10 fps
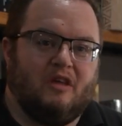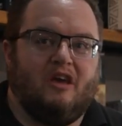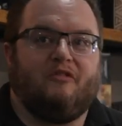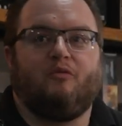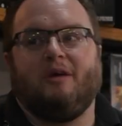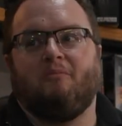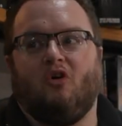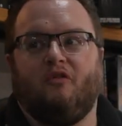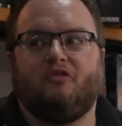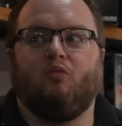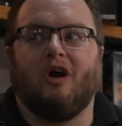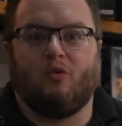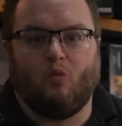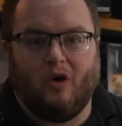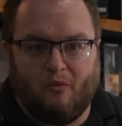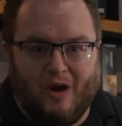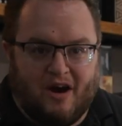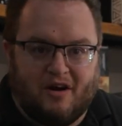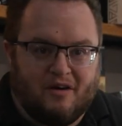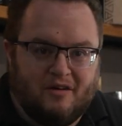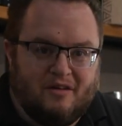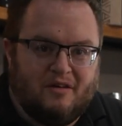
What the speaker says: if we moved, where you're